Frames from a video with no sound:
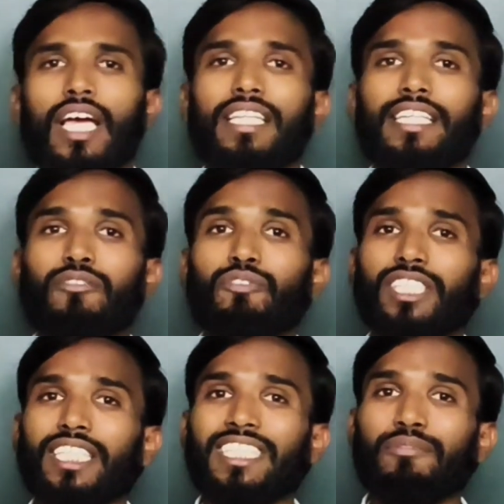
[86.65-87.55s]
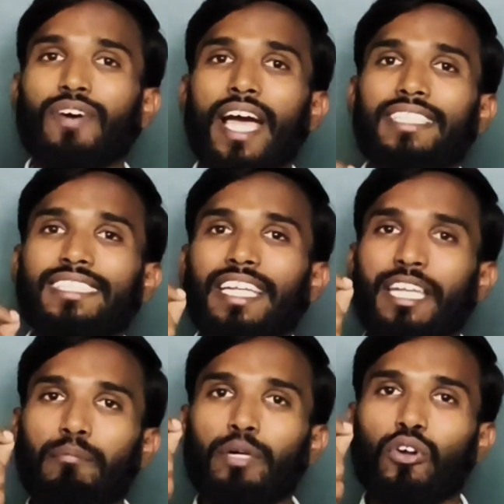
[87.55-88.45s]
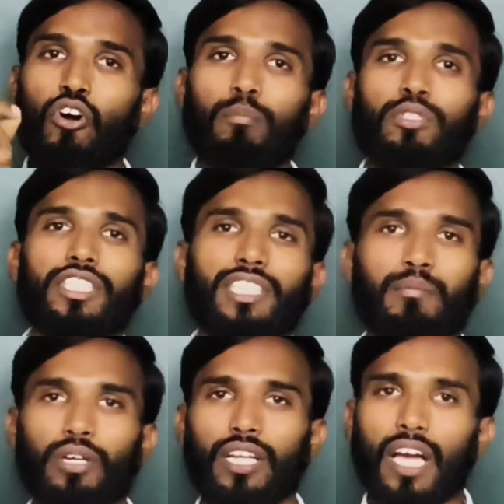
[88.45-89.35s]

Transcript: that which is defines the number, composite number.